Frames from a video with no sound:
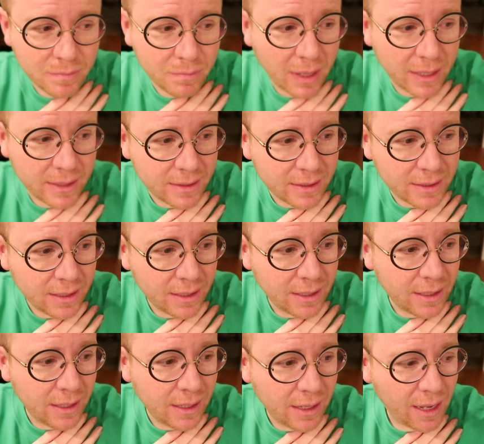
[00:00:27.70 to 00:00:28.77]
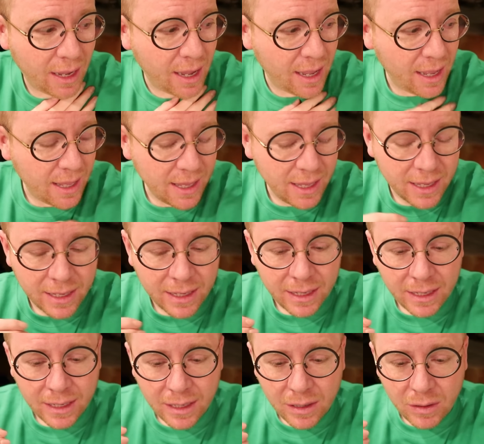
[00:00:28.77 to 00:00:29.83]
but I
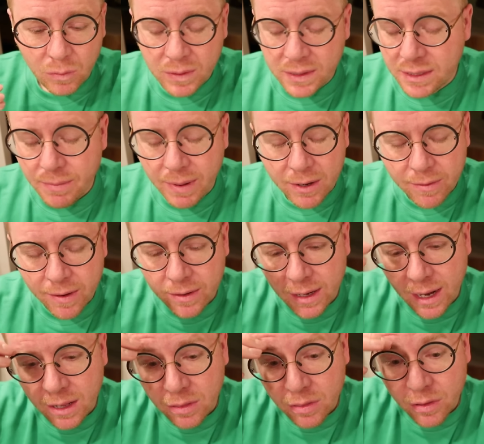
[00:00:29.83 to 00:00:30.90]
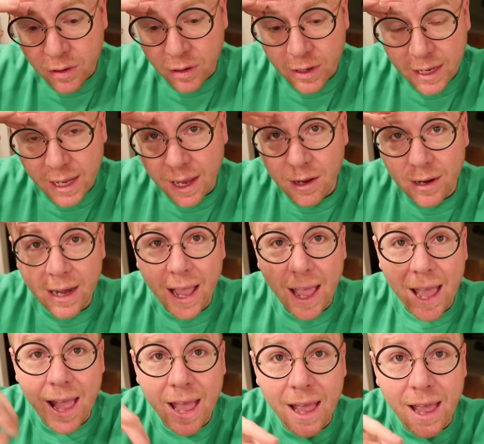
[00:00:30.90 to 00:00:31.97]
went to bed around 9:30. I got
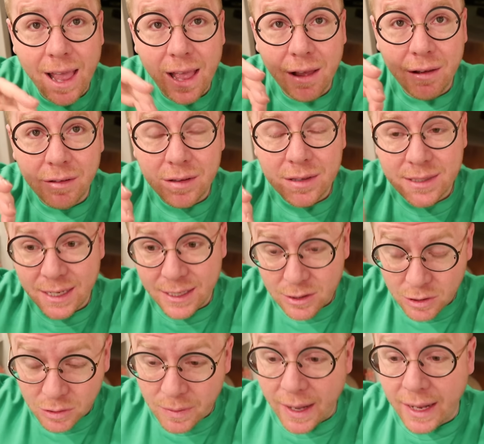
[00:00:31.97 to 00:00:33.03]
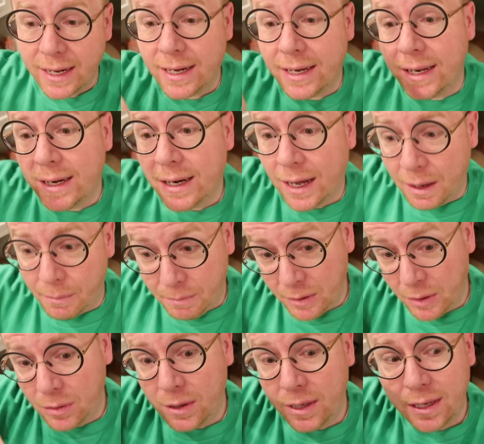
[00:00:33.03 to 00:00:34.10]
day 2 edited,
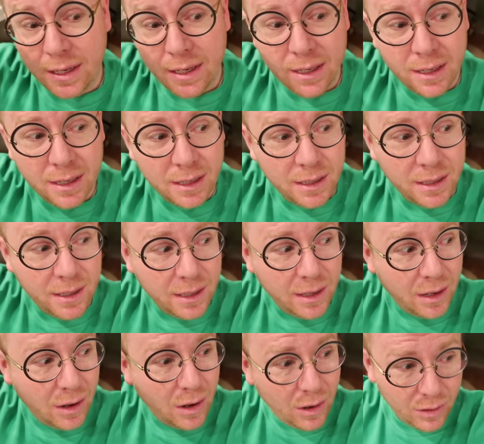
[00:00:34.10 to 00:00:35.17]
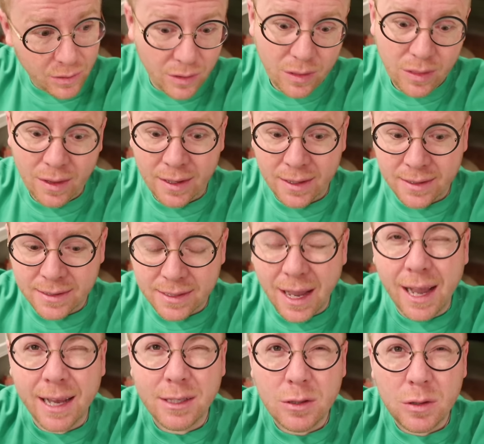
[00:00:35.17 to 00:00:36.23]
uploaded, all the things.
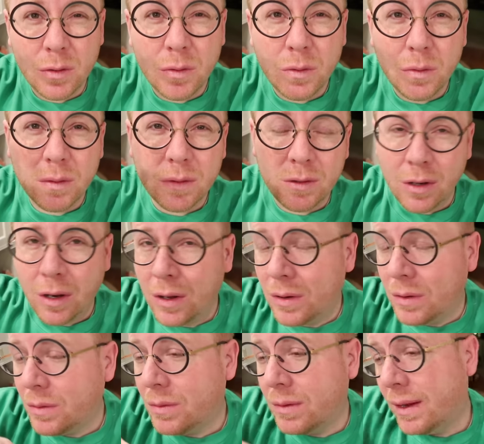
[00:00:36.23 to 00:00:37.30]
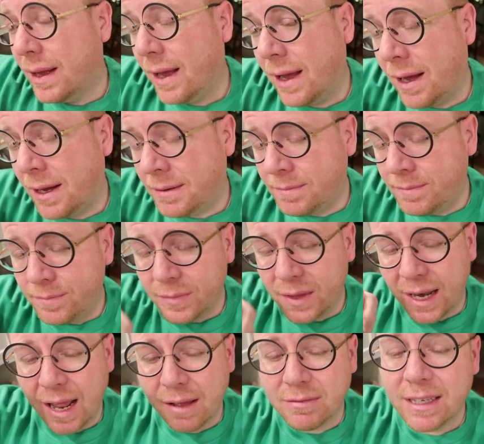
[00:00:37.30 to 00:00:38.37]
I do know that
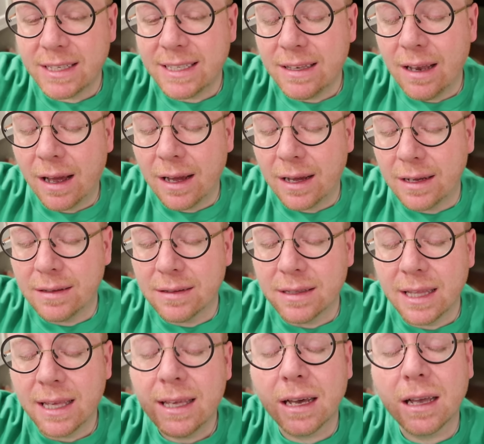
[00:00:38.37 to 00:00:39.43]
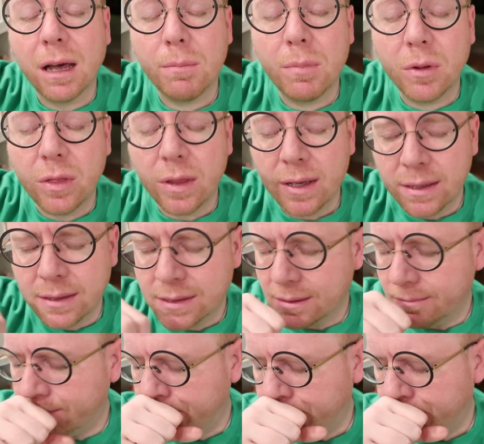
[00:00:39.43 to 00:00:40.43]
I have to link a couple things